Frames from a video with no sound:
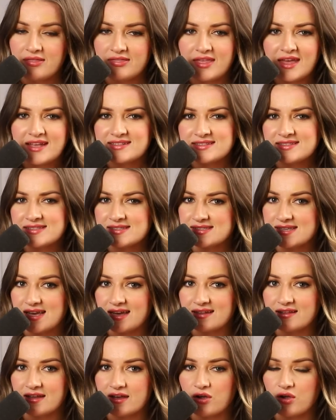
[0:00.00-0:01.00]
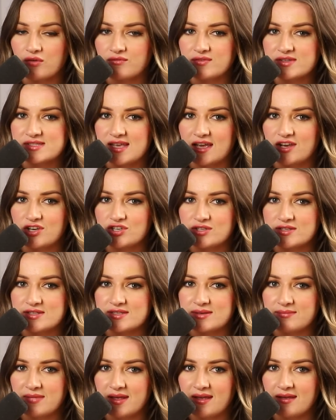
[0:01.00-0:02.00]
That doesn't sound like a conversation
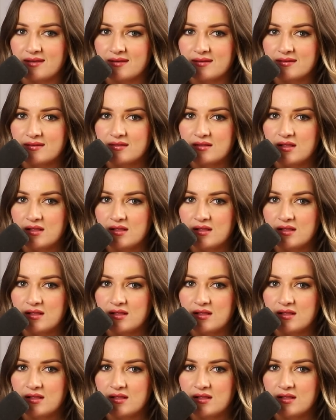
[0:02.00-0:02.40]
to me.